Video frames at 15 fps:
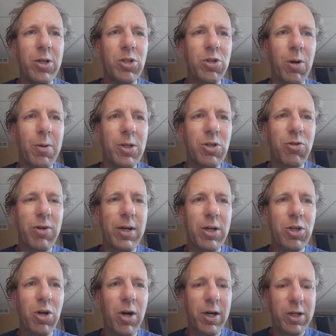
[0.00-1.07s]
So I was trying to
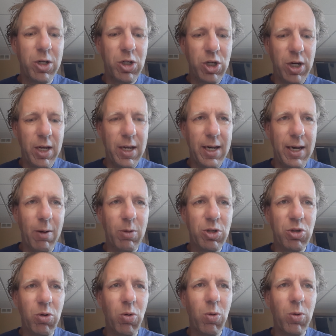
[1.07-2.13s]
talk to Jen, and I
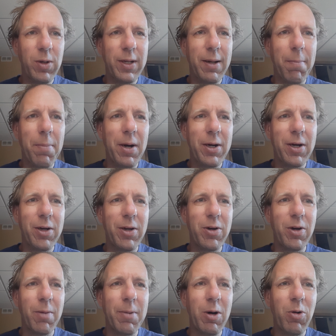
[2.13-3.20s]
was holding a bucket
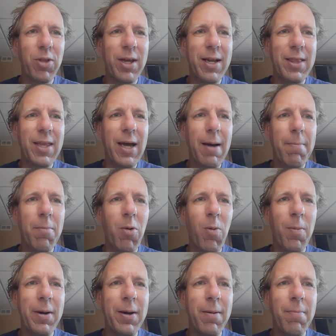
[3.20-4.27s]
under your mouth. And at that
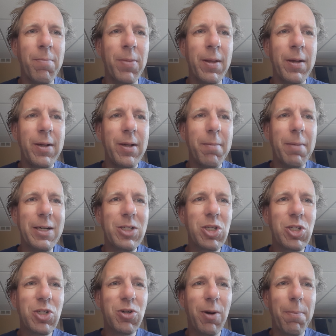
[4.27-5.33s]
moment, my
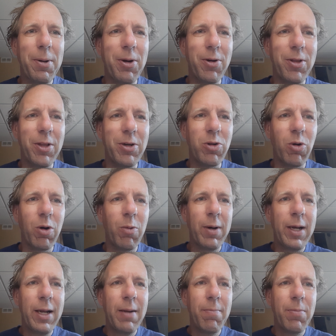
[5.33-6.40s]
sister appeared in the
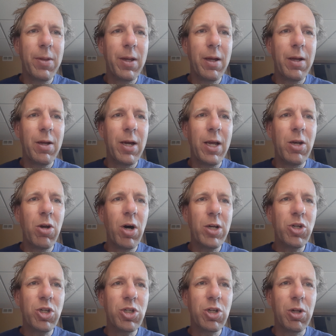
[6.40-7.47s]
doorway, and not
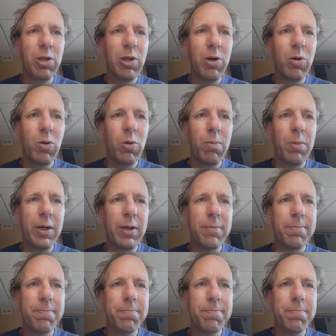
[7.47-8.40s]
just alone, but